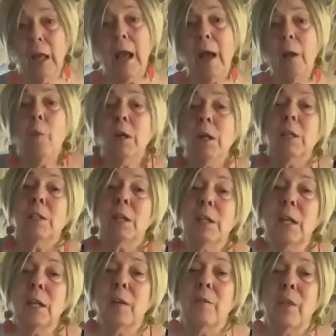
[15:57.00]
I wanted to
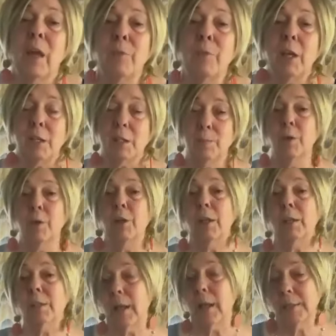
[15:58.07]
give them the
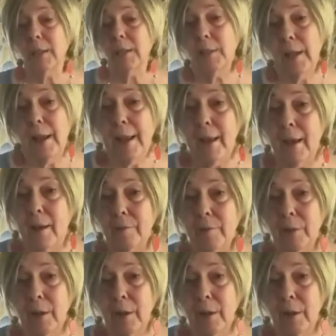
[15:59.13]
experience I didn't have.